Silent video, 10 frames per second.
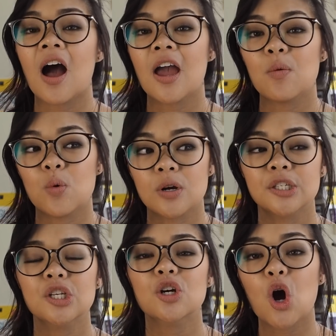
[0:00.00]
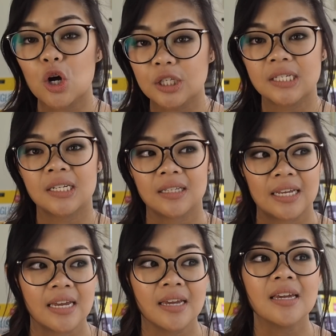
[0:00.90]
I was
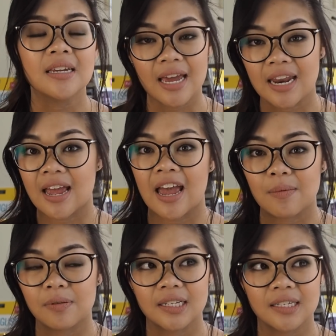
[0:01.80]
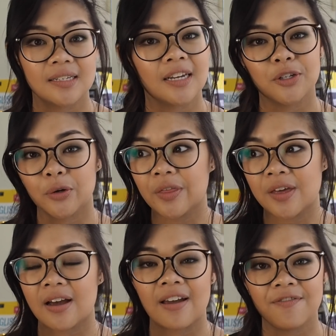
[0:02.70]
constantly getting A+. I don't
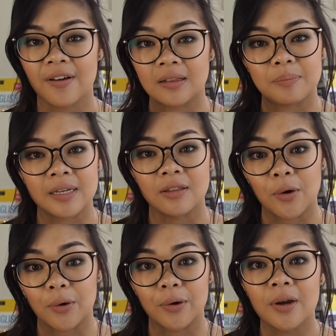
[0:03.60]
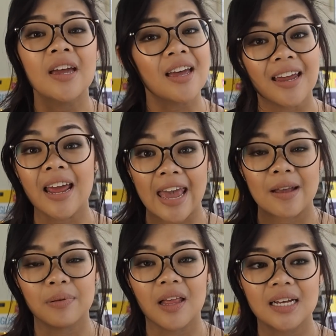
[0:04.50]
think I fell below an
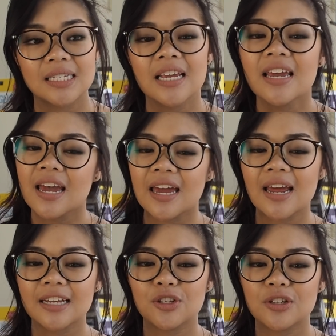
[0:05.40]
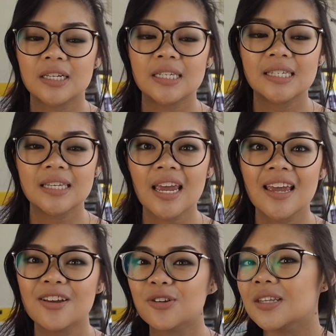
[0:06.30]
A+. And as you can
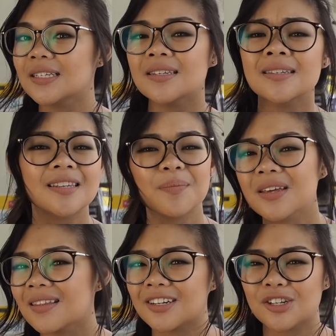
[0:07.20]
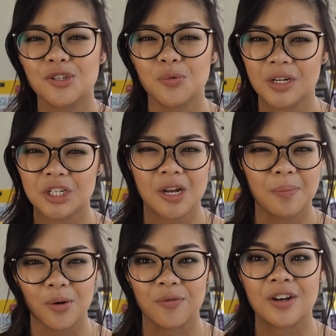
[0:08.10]
see, this isn't something that just switched
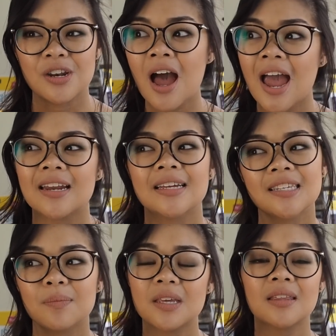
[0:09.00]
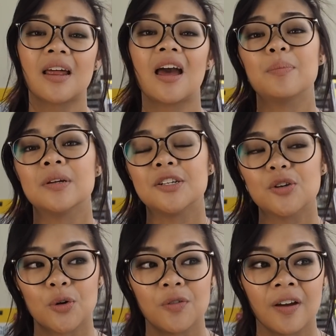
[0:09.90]
up overnight. It's something that happened
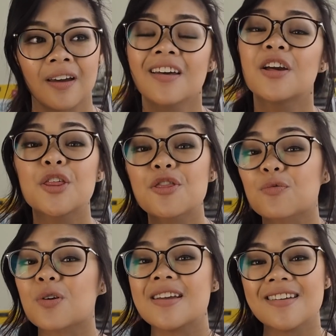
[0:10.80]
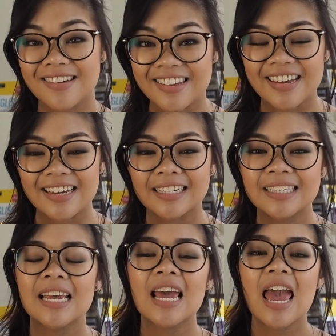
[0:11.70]
over 3
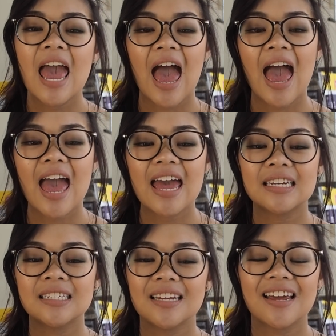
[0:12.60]
years. And